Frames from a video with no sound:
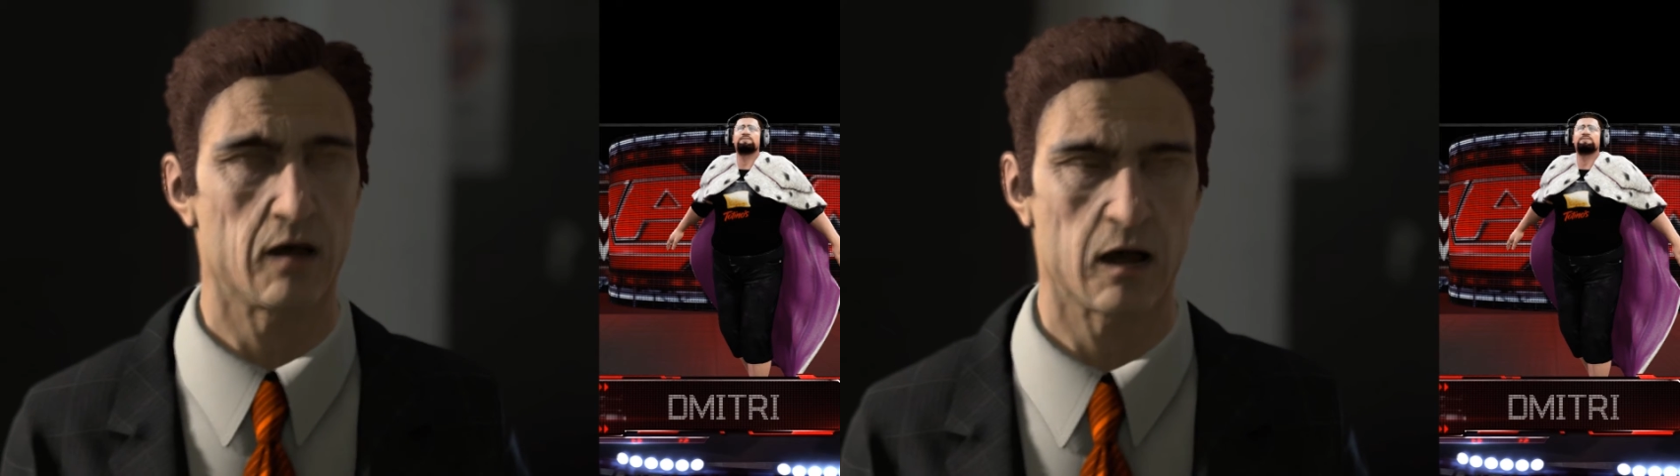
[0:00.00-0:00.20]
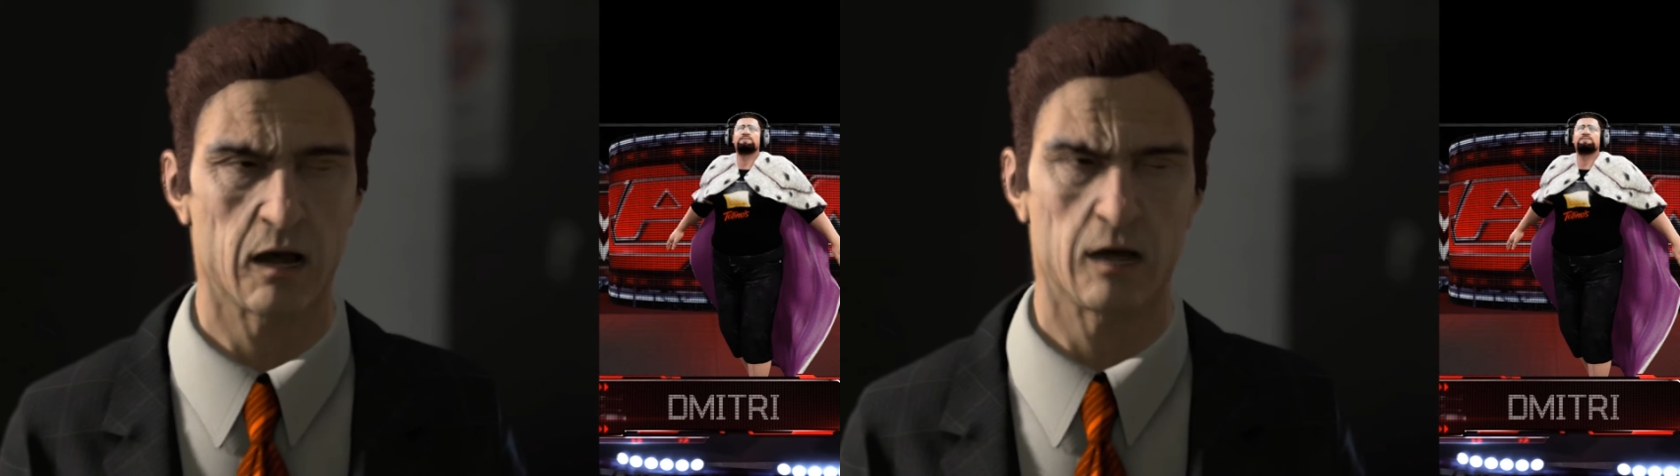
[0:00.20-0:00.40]

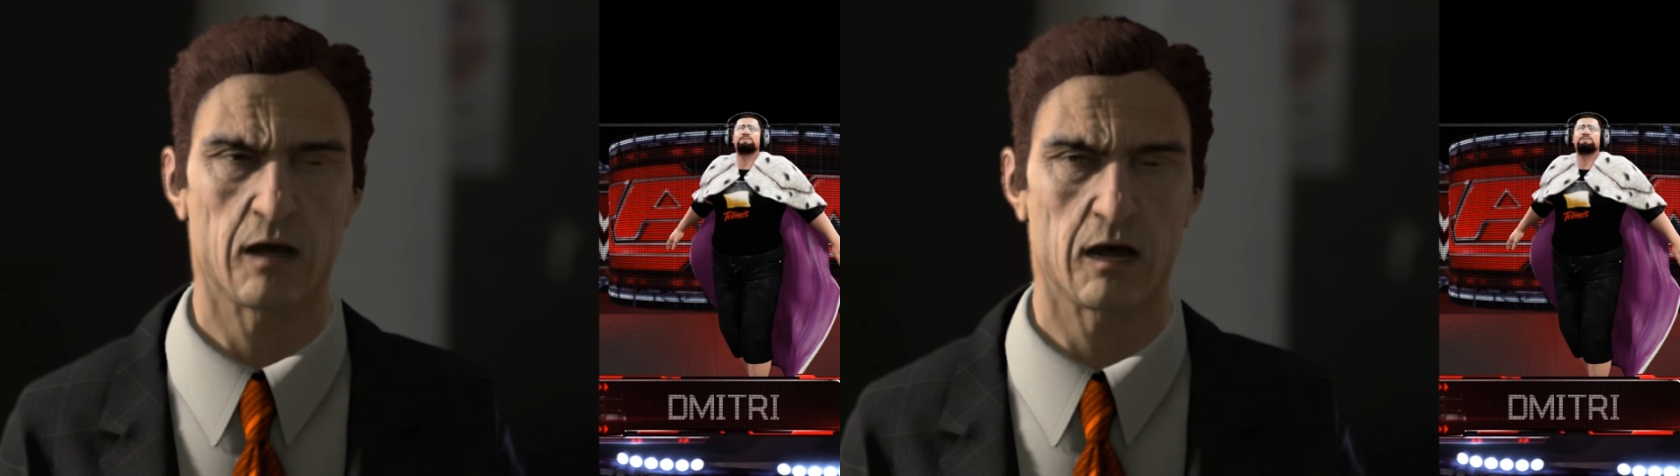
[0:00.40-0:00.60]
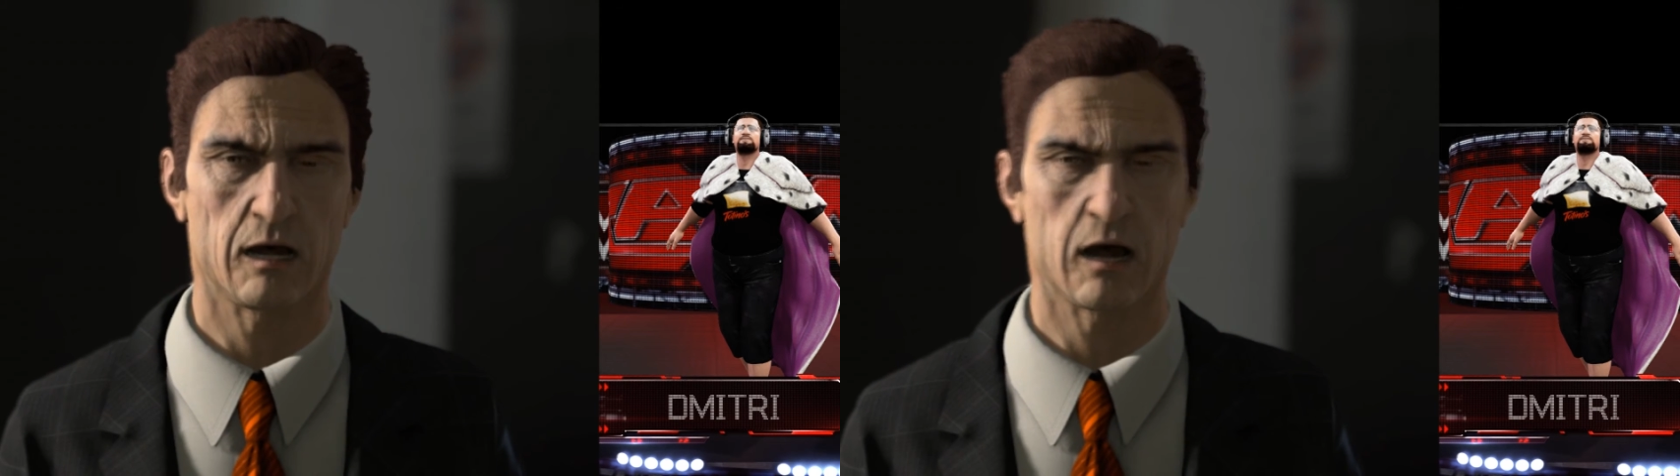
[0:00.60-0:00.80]
return the
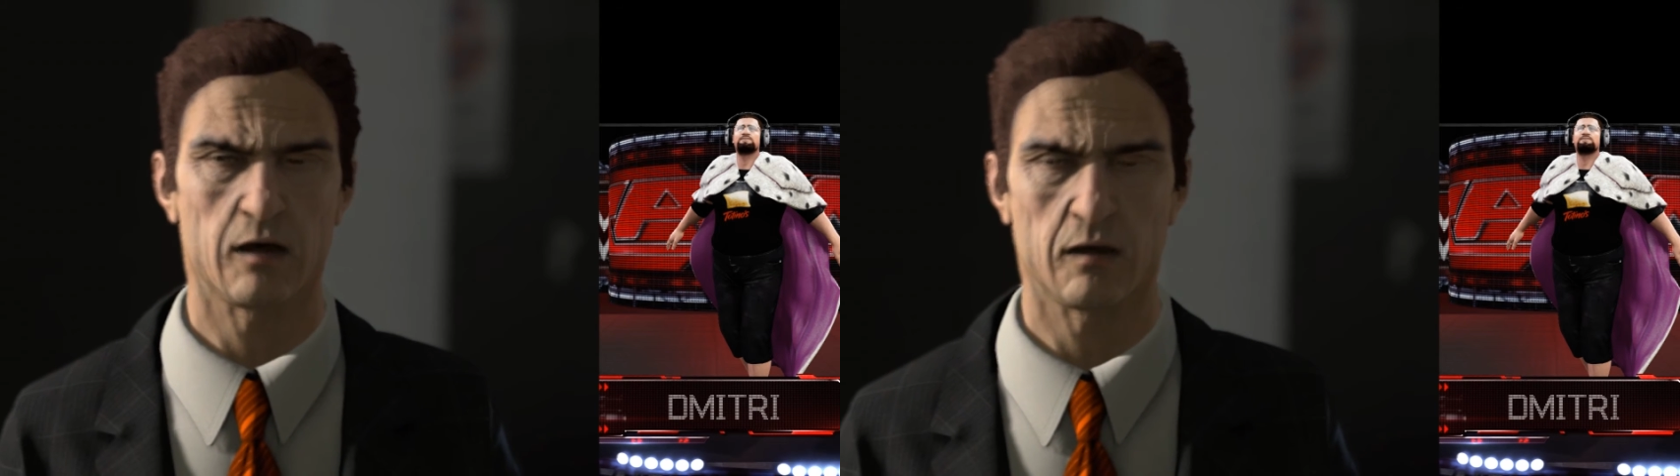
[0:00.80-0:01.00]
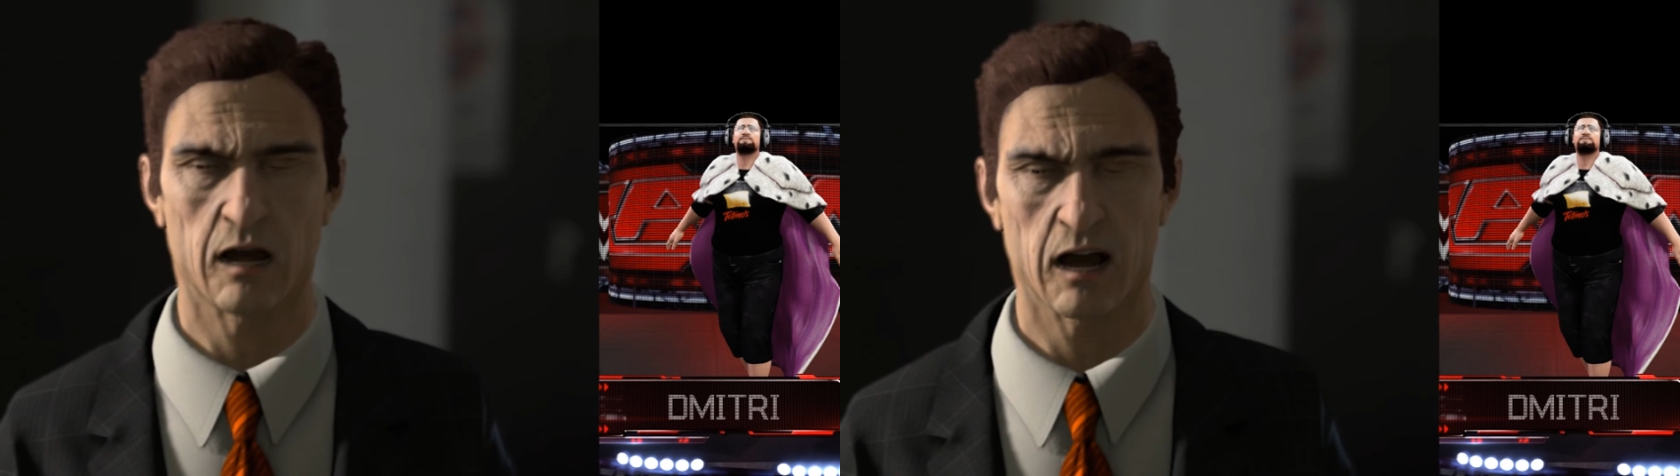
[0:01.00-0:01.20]
favor,
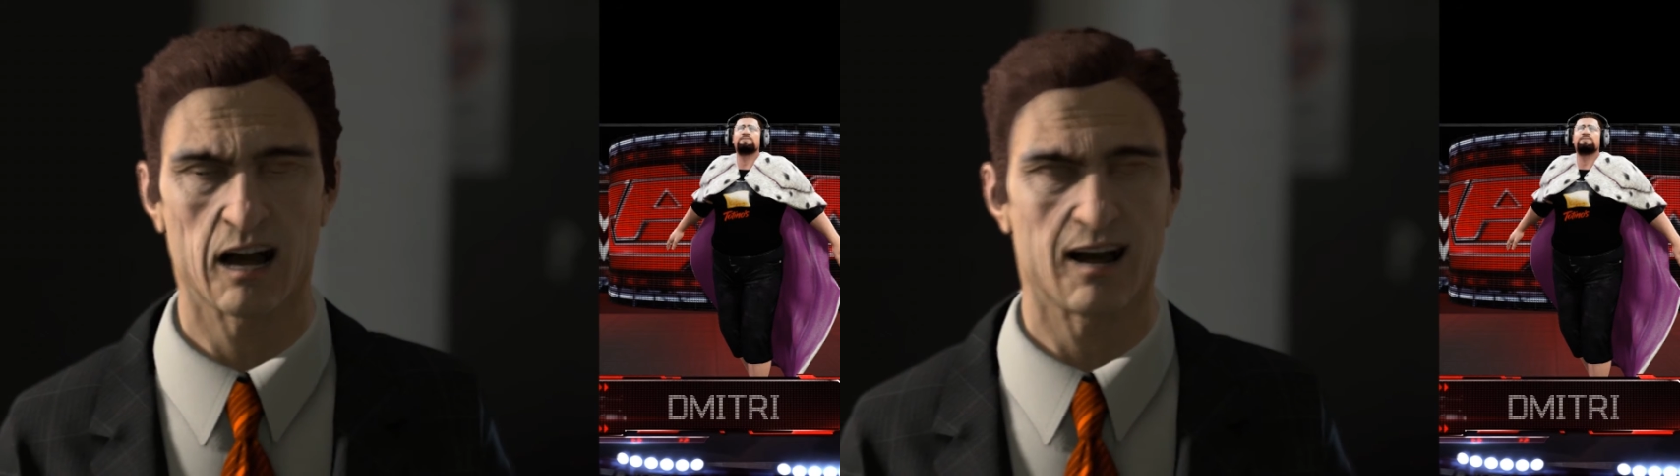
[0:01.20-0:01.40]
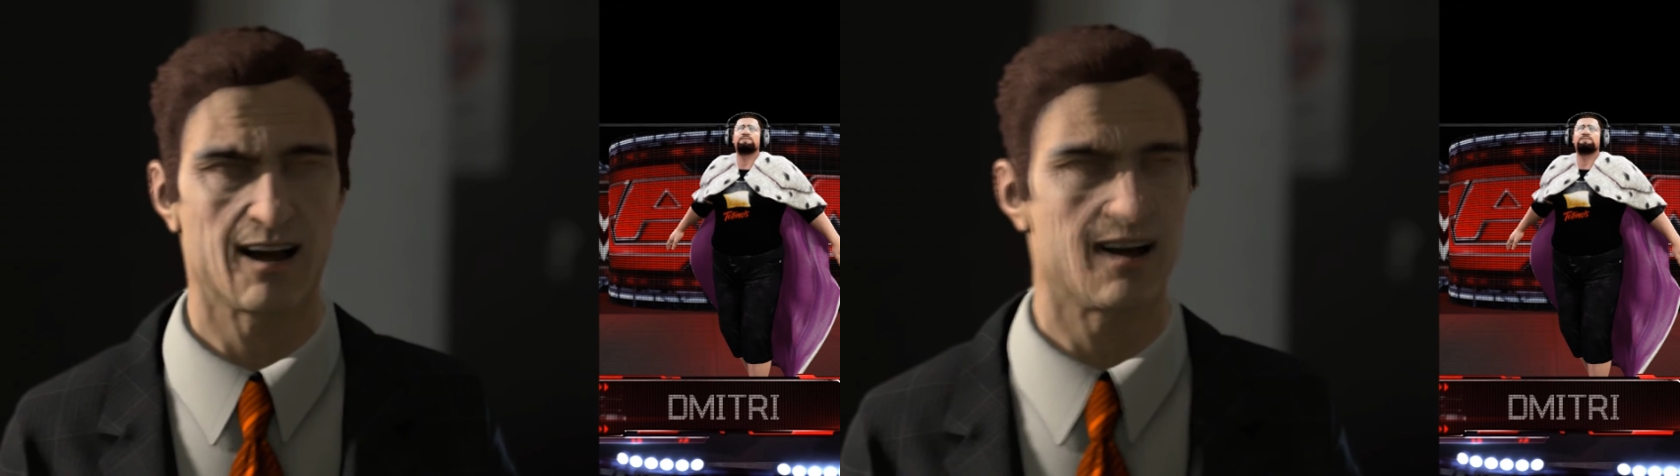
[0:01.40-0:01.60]
shall we
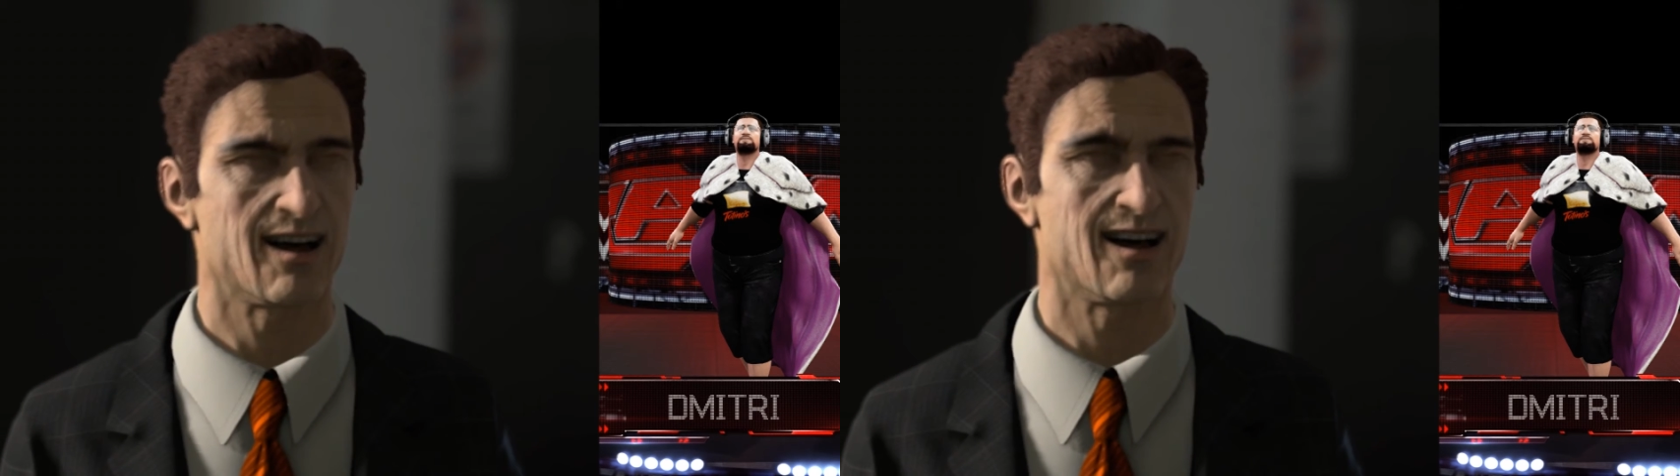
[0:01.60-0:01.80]
say?